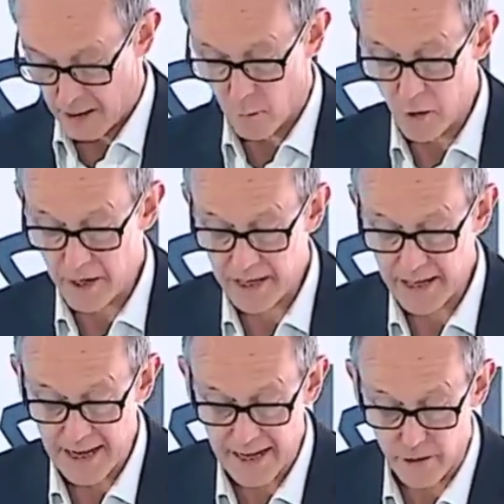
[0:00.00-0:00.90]

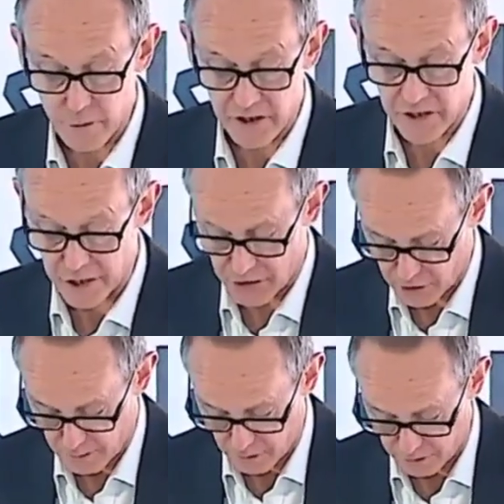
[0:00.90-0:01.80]
working in the research
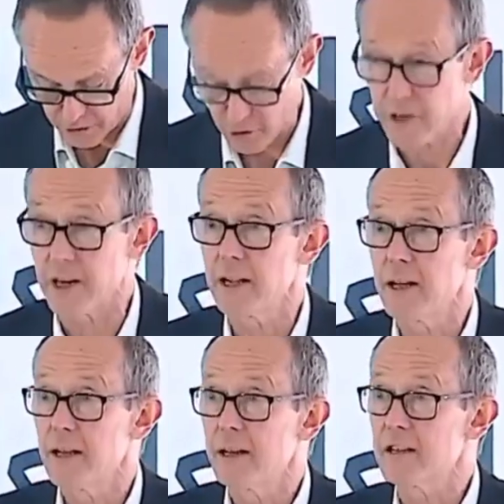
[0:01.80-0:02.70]
laboratory,
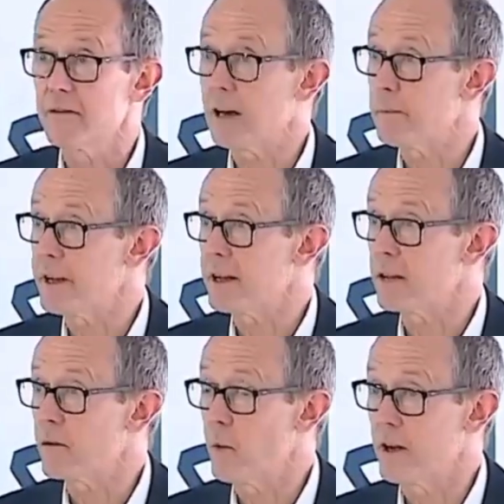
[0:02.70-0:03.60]

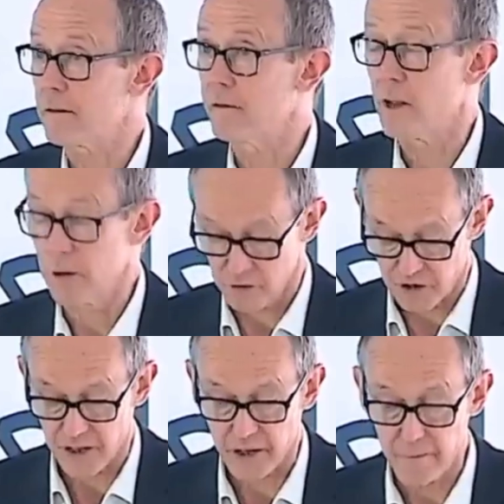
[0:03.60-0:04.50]
developing the workflows
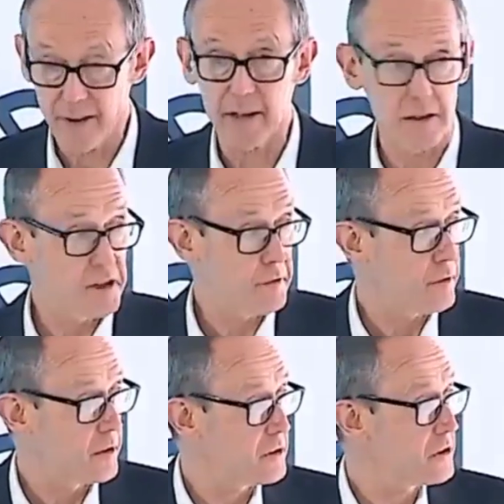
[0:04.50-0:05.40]
that can make the
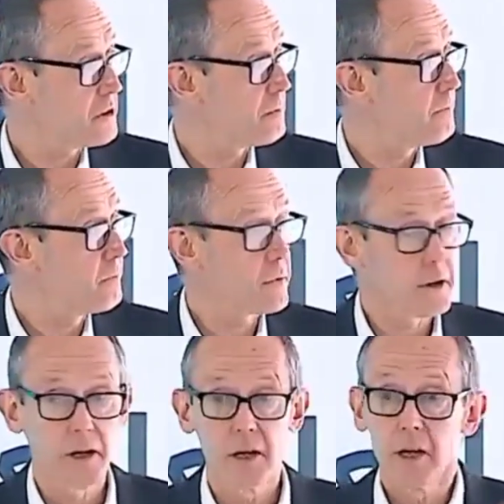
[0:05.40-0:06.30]
difference.
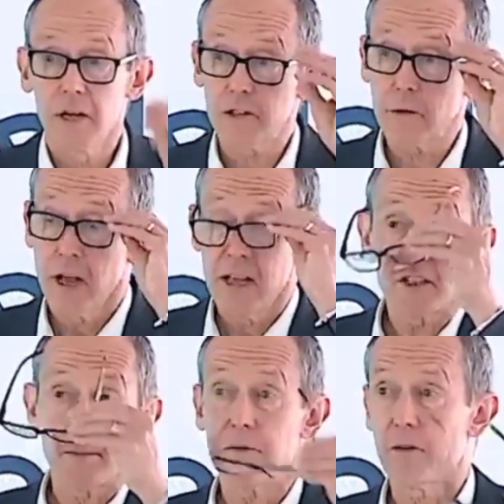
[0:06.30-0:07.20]
So
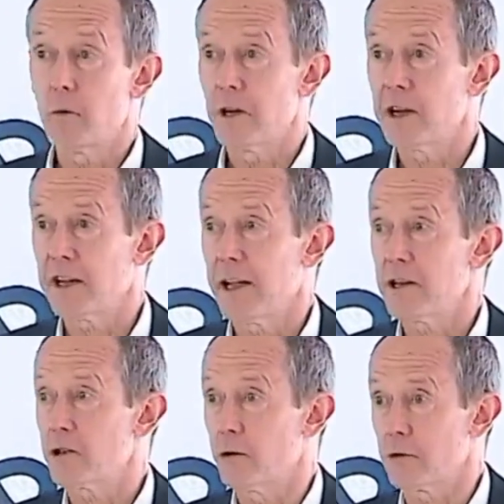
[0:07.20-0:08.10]
some of the work I
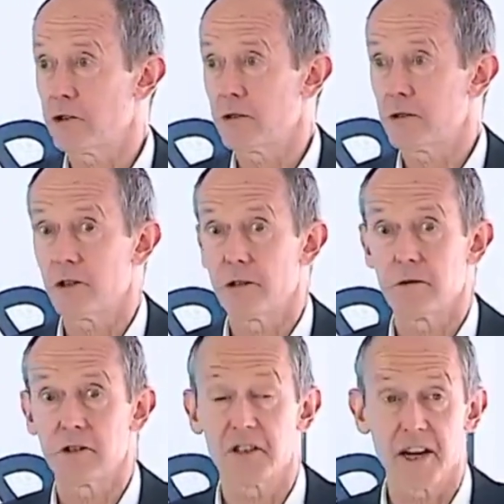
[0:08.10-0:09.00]
talk to you
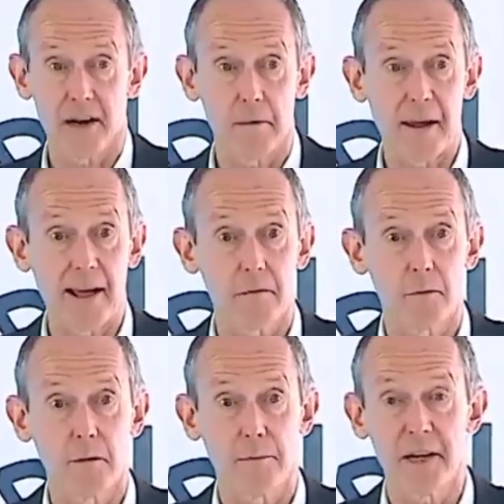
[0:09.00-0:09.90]
today about
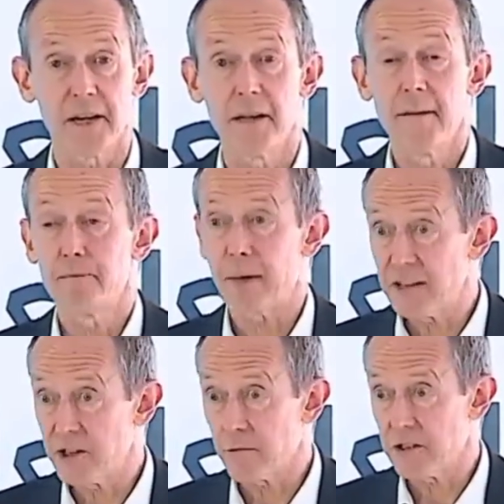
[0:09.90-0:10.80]
will be
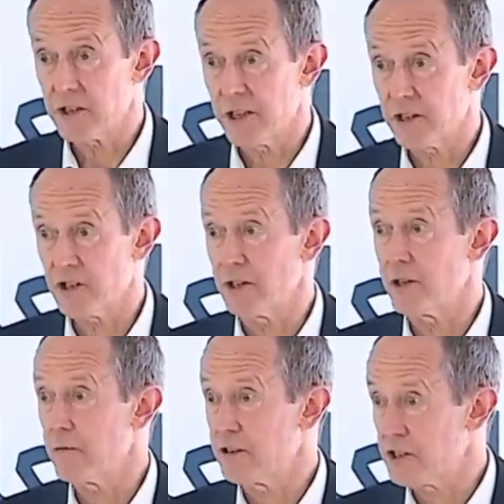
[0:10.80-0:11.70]
basic research done in
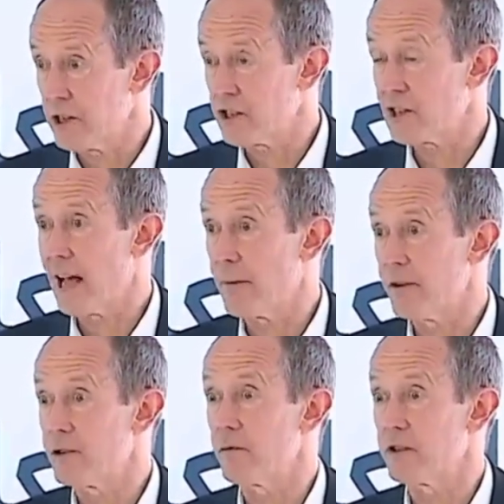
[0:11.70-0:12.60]
a research lab
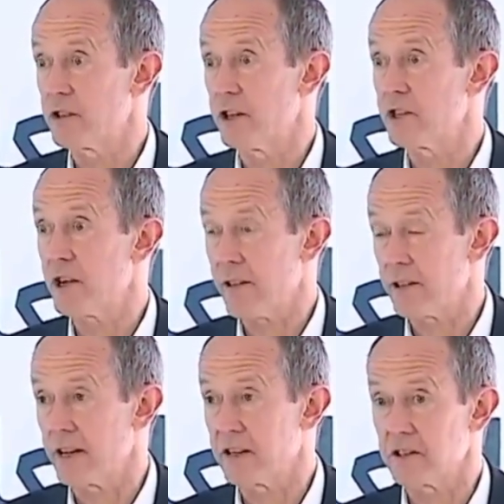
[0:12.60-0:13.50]
under research
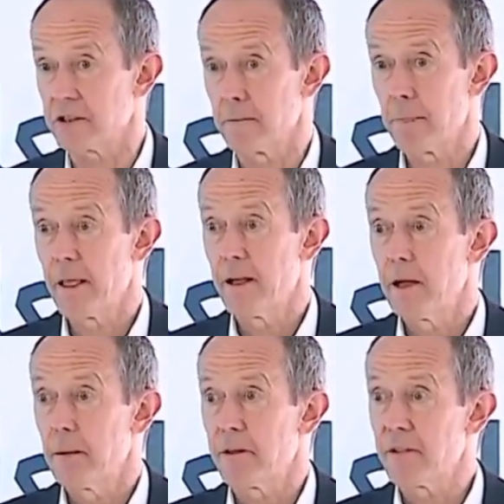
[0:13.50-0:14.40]
ethics.
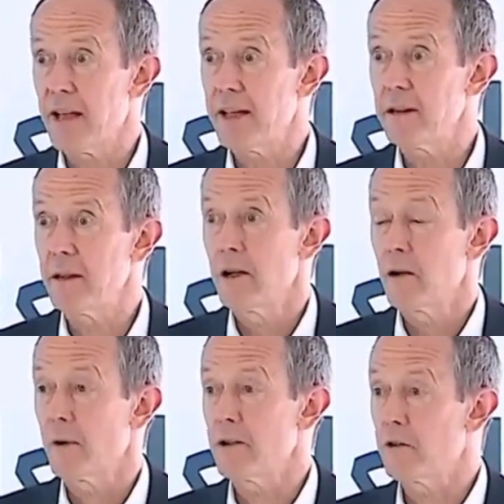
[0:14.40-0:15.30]
But then
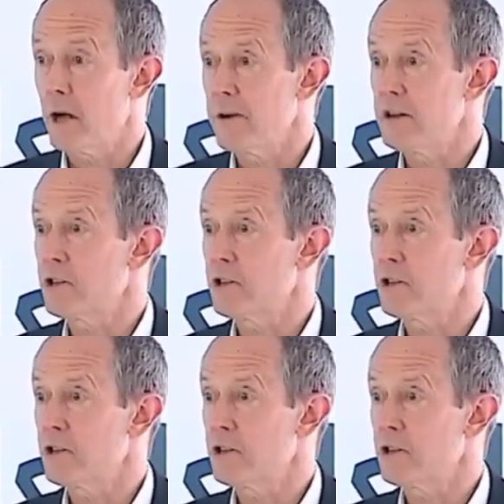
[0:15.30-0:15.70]
when we go